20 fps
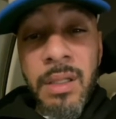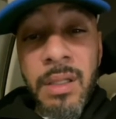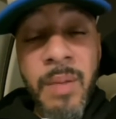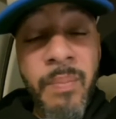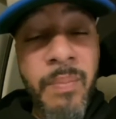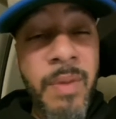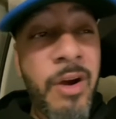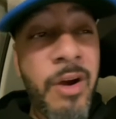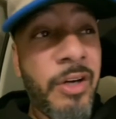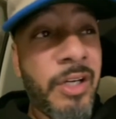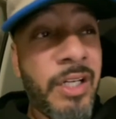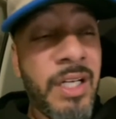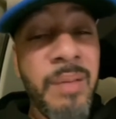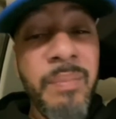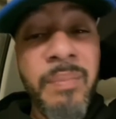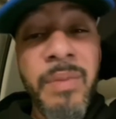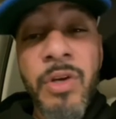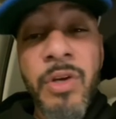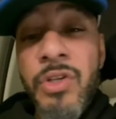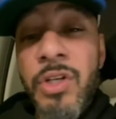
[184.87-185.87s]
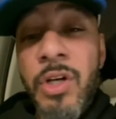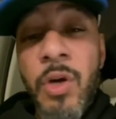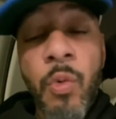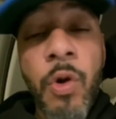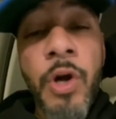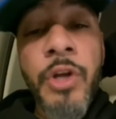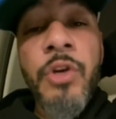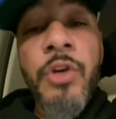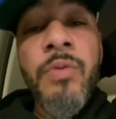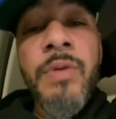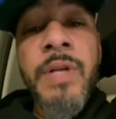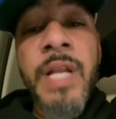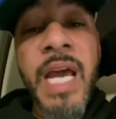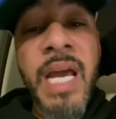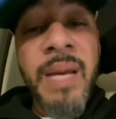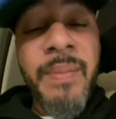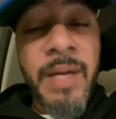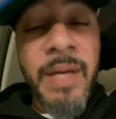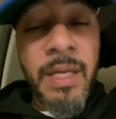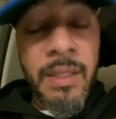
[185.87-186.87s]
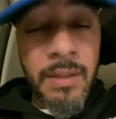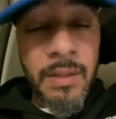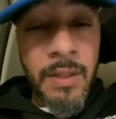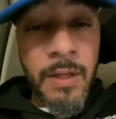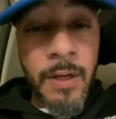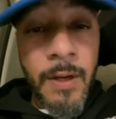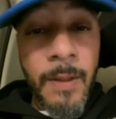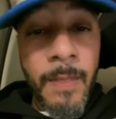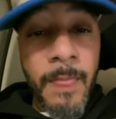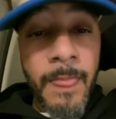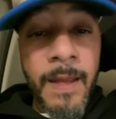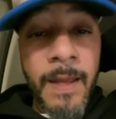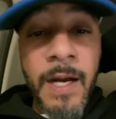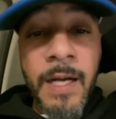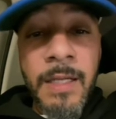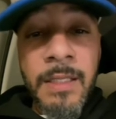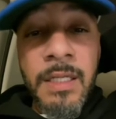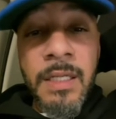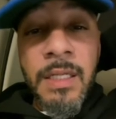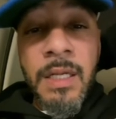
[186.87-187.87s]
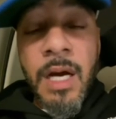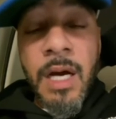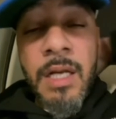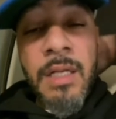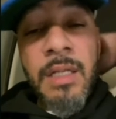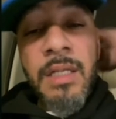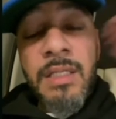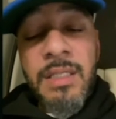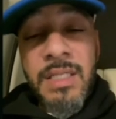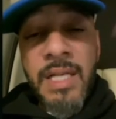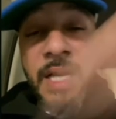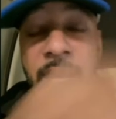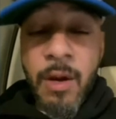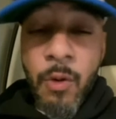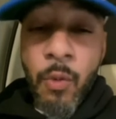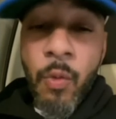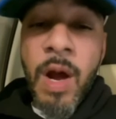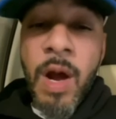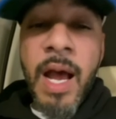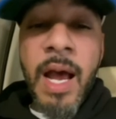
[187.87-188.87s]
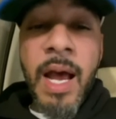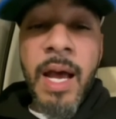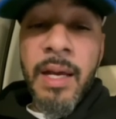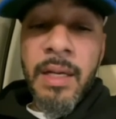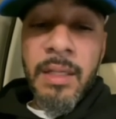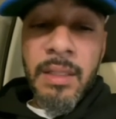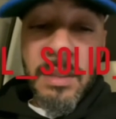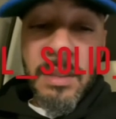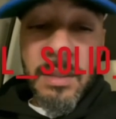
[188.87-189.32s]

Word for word: an American Music Award, you name it, and then understand why